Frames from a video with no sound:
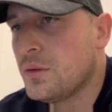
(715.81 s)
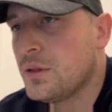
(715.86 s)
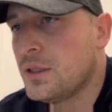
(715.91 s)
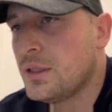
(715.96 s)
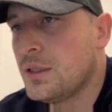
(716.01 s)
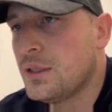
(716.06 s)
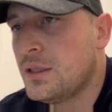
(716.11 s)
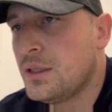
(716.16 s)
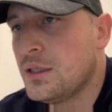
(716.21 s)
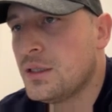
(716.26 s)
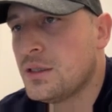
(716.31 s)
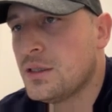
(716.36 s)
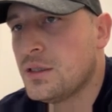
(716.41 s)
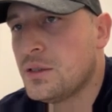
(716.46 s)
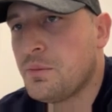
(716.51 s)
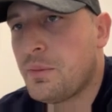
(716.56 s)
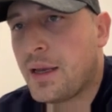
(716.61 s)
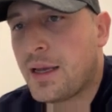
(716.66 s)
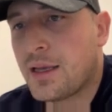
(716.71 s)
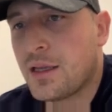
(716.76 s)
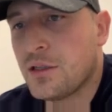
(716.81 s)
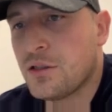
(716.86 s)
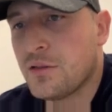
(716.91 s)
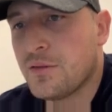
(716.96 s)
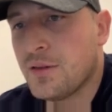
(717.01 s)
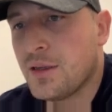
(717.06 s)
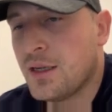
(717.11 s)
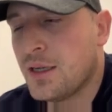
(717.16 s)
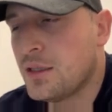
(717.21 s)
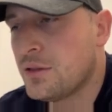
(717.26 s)
We need this package
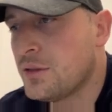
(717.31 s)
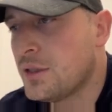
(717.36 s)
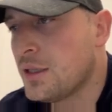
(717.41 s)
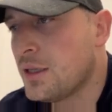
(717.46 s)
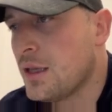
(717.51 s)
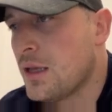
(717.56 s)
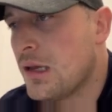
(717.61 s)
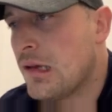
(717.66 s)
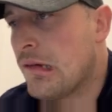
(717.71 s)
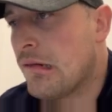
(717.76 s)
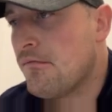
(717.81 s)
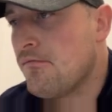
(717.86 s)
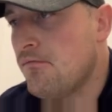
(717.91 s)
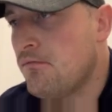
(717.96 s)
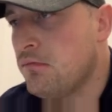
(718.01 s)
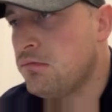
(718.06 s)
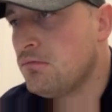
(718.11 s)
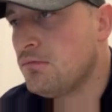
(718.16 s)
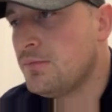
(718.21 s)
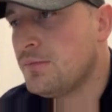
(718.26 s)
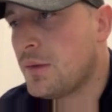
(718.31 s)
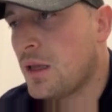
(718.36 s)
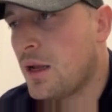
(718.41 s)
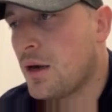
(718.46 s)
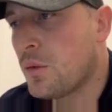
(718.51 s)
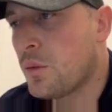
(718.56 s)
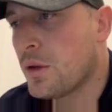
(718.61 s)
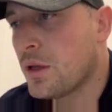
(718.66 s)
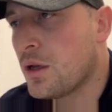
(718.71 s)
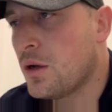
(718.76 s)
of 100.
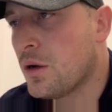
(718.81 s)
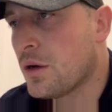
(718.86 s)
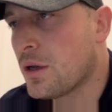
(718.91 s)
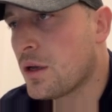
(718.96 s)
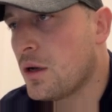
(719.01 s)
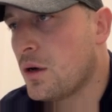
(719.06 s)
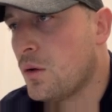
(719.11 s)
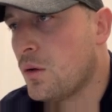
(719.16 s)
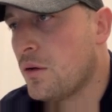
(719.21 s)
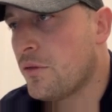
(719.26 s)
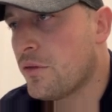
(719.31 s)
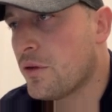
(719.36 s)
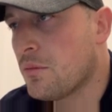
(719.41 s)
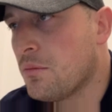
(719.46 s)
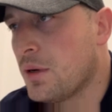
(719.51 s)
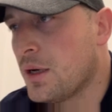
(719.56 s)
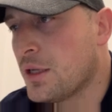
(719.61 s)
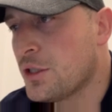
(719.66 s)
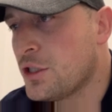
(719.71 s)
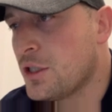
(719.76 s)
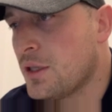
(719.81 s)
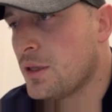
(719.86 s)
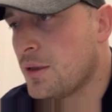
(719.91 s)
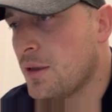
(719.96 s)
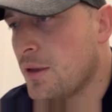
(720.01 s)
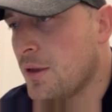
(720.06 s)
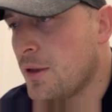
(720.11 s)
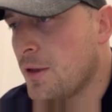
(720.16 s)
Are we gonna go over budget?